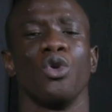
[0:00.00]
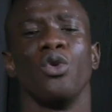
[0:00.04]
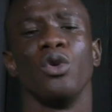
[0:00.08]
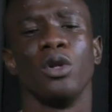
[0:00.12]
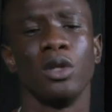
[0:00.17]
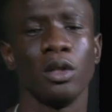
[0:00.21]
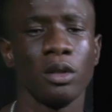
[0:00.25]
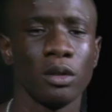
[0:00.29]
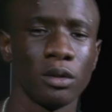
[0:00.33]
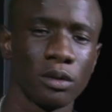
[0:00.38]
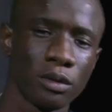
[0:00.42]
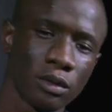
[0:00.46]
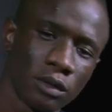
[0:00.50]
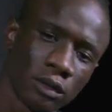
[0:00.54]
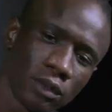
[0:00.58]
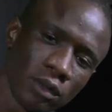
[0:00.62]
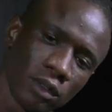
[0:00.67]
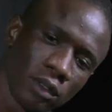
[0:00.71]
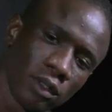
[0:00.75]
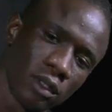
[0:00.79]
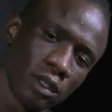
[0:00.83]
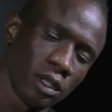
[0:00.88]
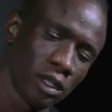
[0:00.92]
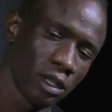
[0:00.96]

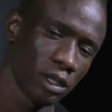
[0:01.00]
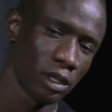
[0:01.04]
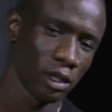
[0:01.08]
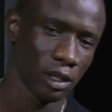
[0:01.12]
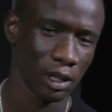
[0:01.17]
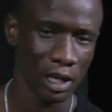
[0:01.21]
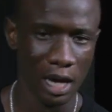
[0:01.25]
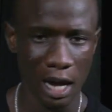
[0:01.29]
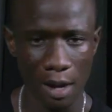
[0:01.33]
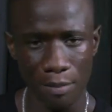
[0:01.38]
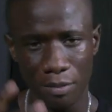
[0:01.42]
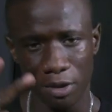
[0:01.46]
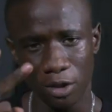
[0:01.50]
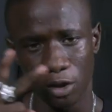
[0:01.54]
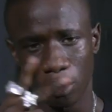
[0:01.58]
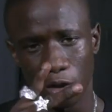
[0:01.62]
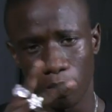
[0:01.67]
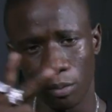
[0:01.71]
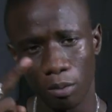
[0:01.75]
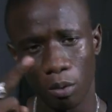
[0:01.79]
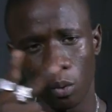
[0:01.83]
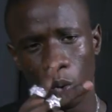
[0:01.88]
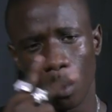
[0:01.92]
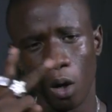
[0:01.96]
tuned. Gambia's
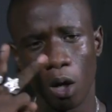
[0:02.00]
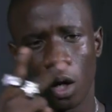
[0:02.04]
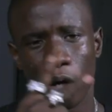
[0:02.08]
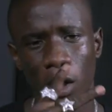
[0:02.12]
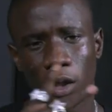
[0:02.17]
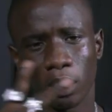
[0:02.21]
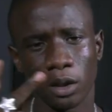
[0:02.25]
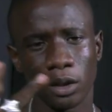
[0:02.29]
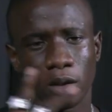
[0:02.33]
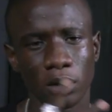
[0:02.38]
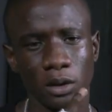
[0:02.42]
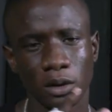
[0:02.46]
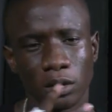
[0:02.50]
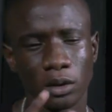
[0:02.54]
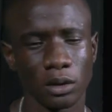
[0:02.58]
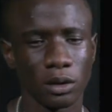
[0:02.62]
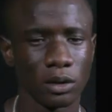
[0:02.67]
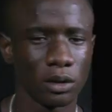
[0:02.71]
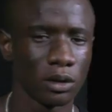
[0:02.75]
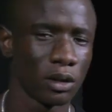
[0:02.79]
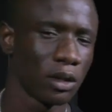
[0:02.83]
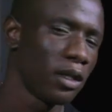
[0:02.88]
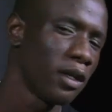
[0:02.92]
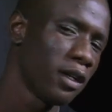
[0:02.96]
number
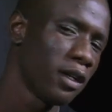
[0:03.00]
one.